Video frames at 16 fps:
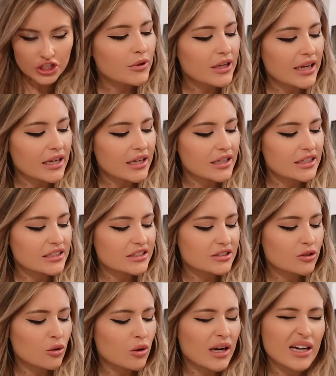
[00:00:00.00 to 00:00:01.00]
But yeah, it's
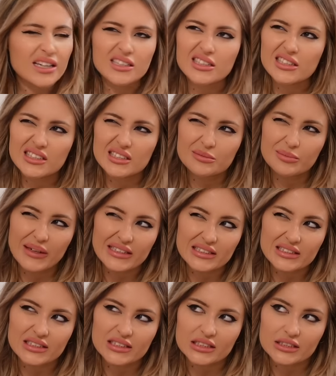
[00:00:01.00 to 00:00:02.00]
quite
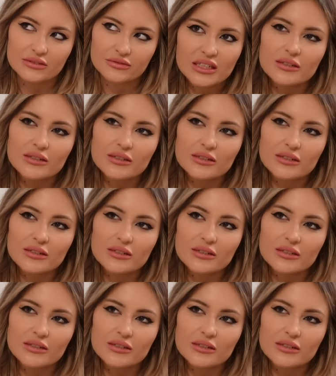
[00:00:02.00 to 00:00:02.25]
expensive.